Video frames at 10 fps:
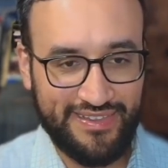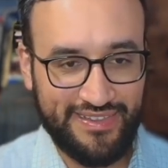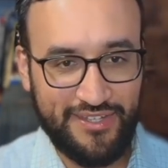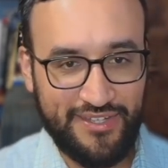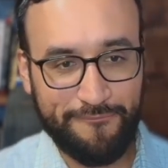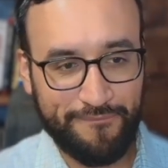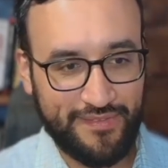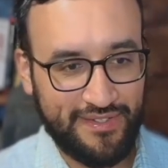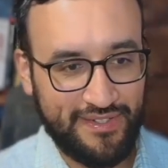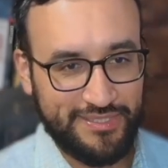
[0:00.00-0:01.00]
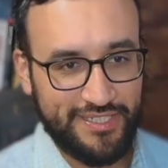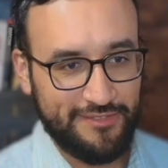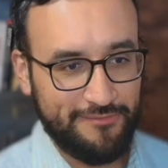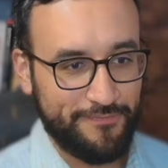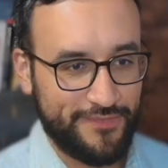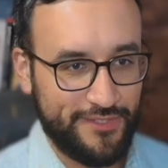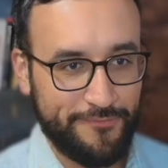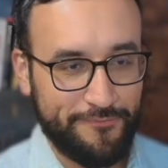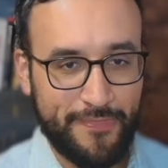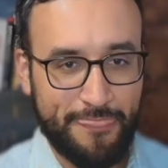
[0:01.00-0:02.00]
now Obsidian. So